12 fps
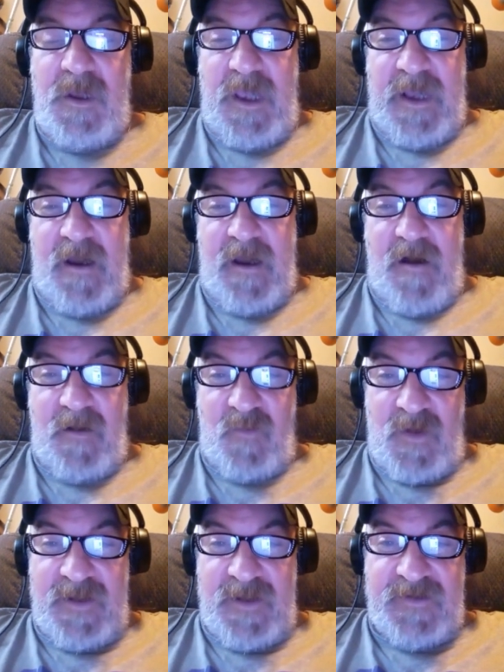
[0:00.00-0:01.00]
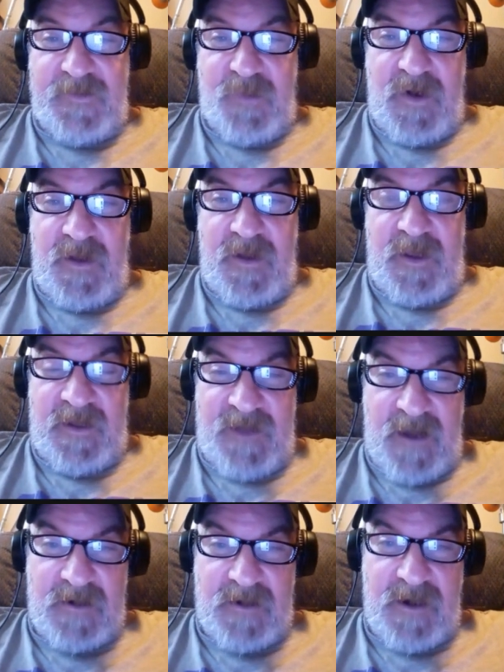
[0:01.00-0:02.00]
And all at once, uh,
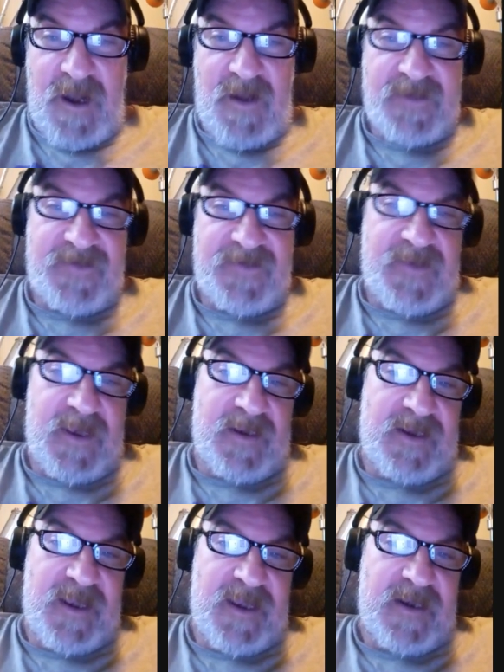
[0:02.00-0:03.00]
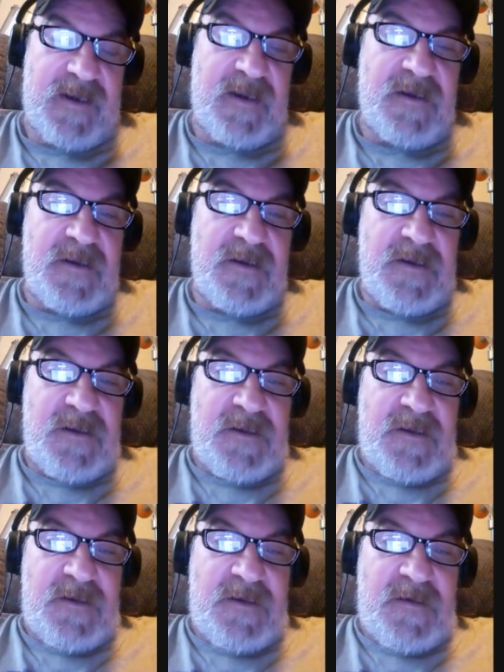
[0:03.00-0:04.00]
Dr. Gautt said that
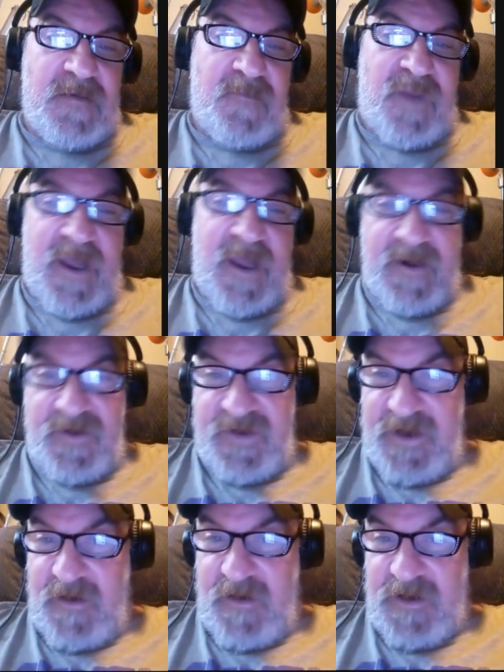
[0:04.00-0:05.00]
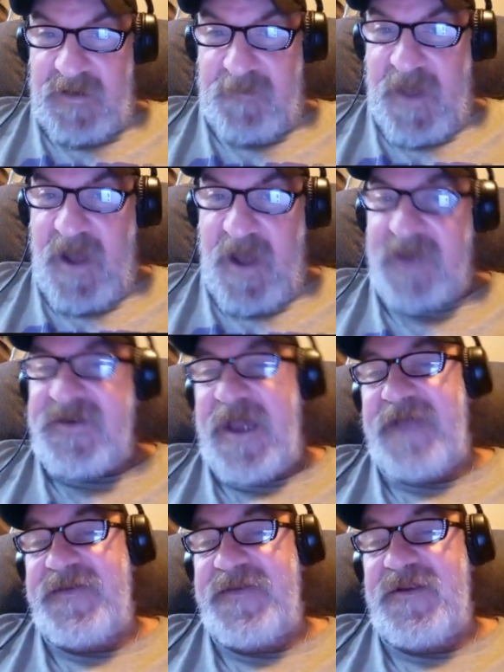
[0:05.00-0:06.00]
players started
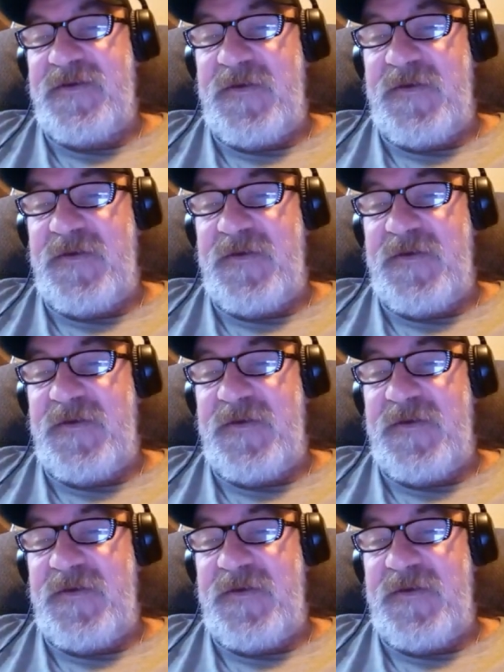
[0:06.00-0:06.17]
apologizing to